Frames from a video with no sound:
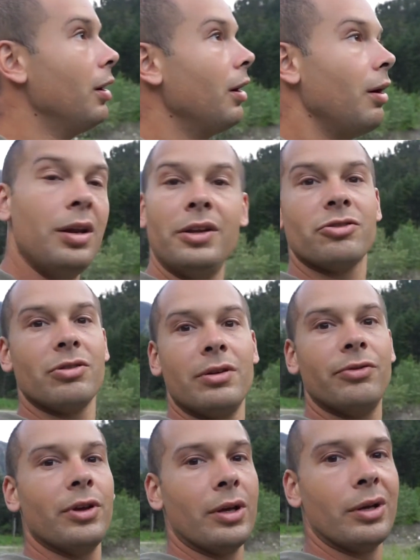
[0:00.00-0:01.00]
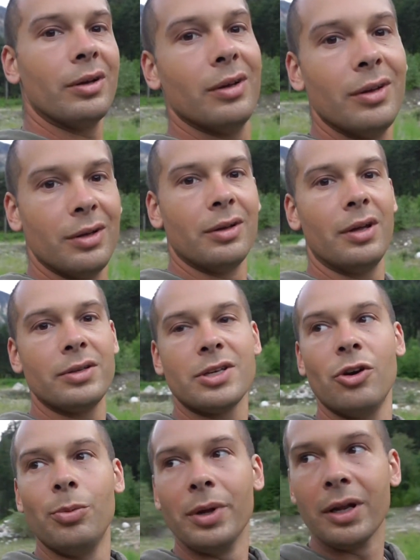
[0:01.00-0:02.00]
I literally think it's
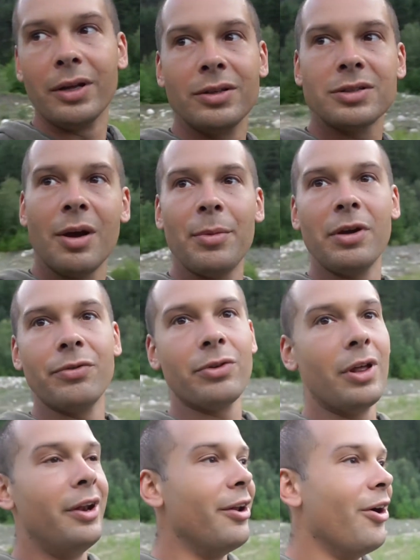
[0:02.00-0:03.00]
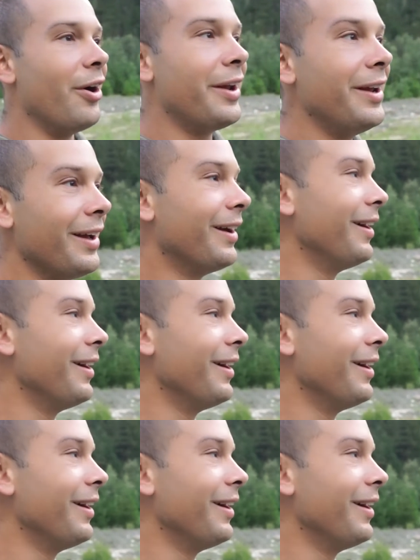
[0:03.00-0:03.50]
hillbillies come here for the night,